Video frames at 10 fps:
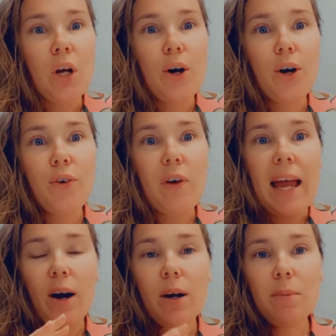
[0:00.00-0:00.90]
of
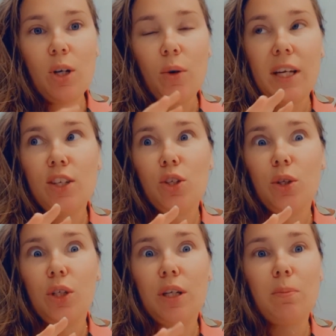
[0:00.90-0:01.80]
how I'm going
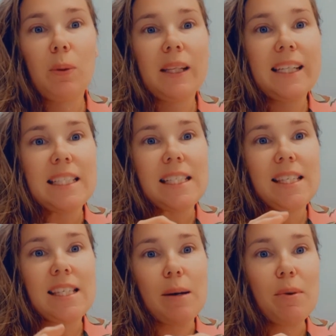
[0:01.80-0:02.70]
to complete
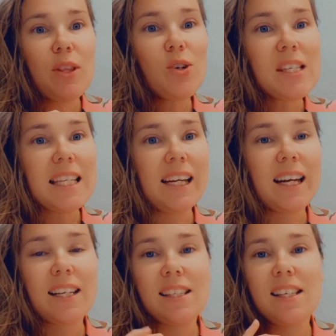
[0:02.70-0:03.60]
some of those
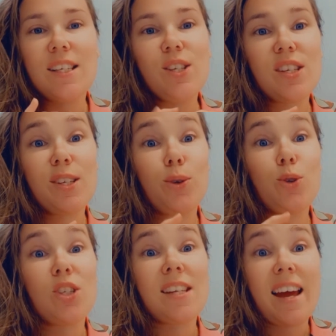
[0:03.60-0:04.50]
layouts that are still
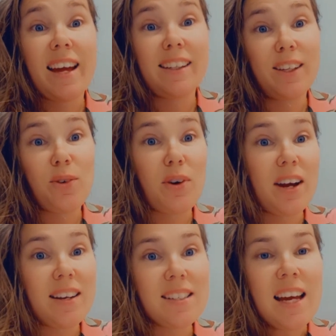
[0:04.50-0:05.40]
just hanging
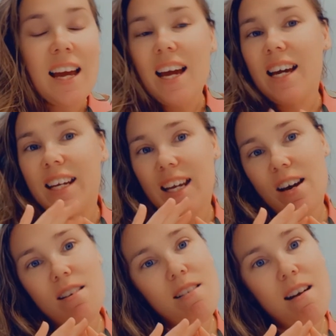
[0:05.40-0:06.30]
around.
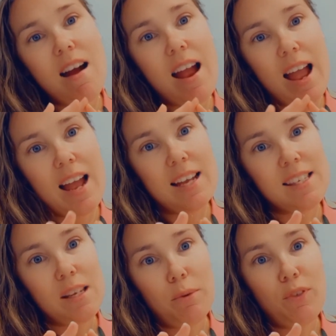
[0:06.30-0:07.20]
Now,
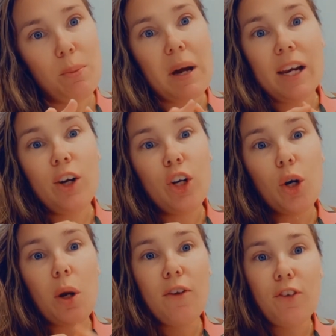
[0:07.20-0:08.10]
as some of you might
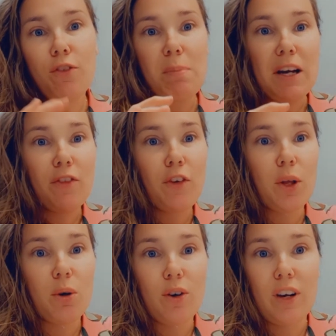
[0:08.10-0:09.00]
know if you've been a
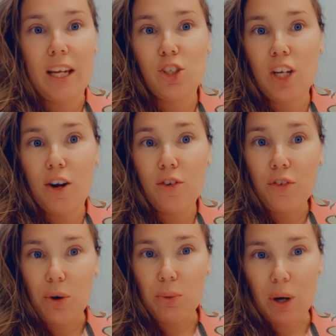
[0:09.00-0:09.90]
follower on our channel
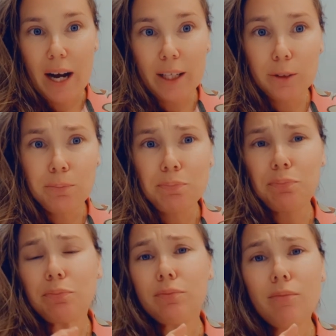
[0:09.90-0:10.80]
for a while,
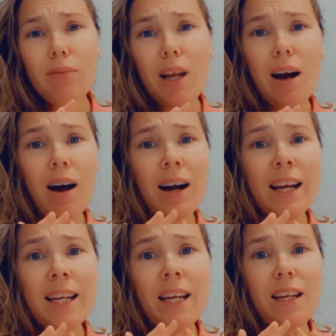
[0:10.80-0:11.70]

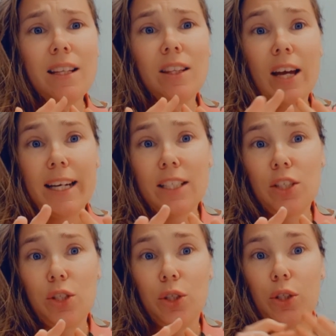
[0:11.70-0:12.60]
I like to
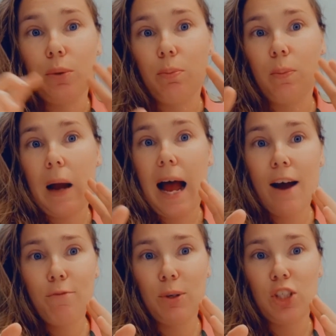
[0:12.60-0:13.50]
do
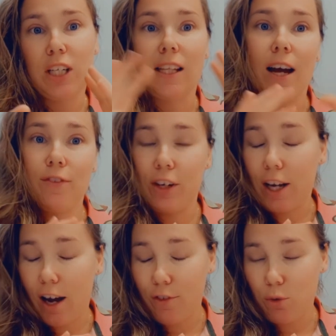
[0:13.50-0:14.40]
half Project Life and
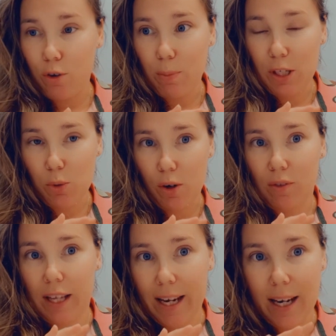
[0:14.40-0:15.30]
half 12 by 12
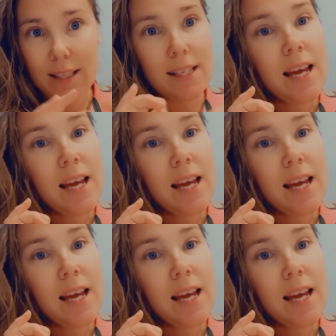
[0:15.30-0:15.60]
layouts.